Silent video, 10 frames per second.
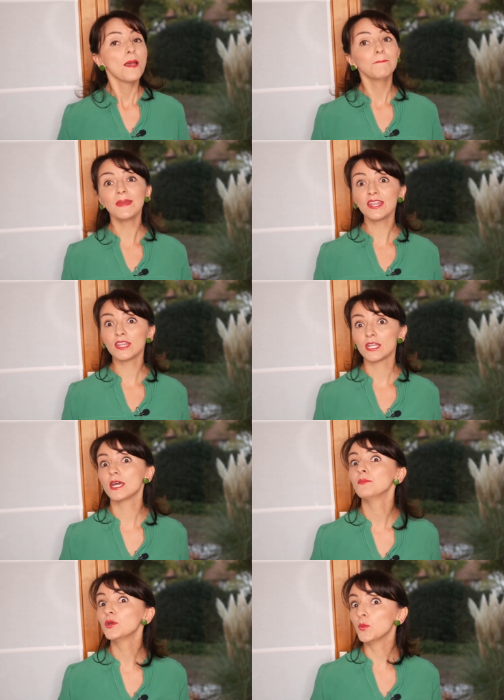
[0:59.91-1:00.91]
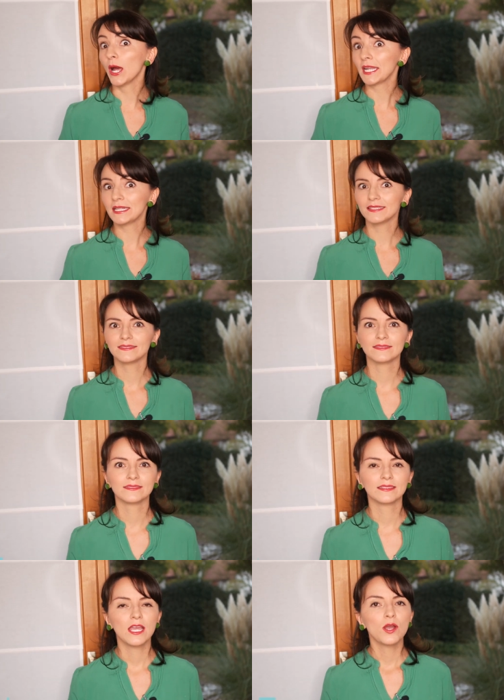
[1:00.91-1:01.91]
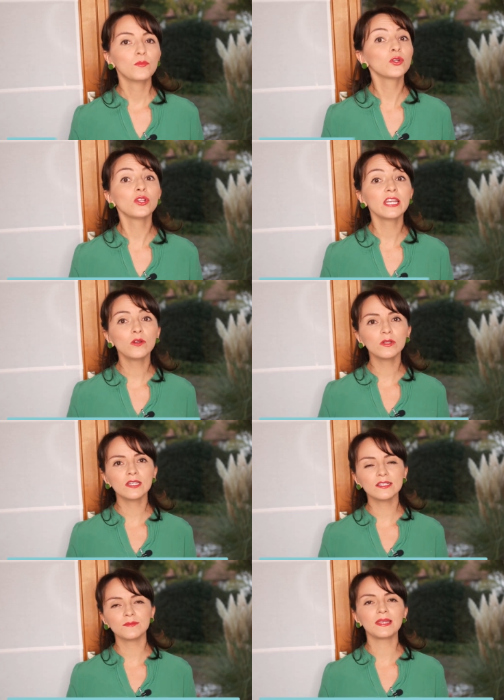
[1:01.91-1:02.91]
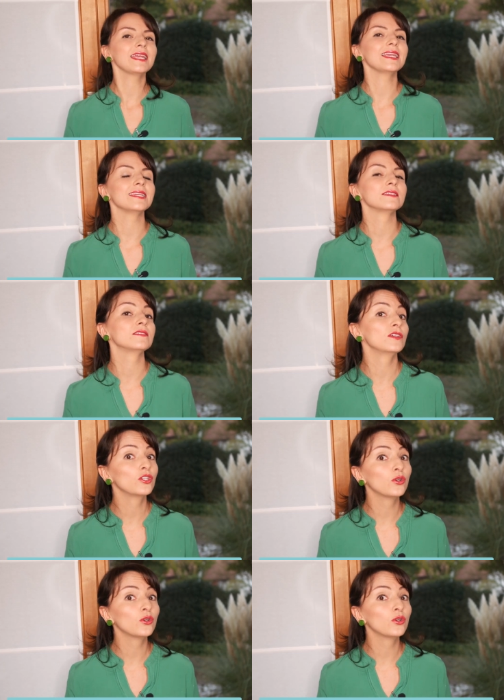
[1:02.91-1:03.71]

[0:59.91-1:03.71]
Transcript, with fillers: Myth number one monolingualism is the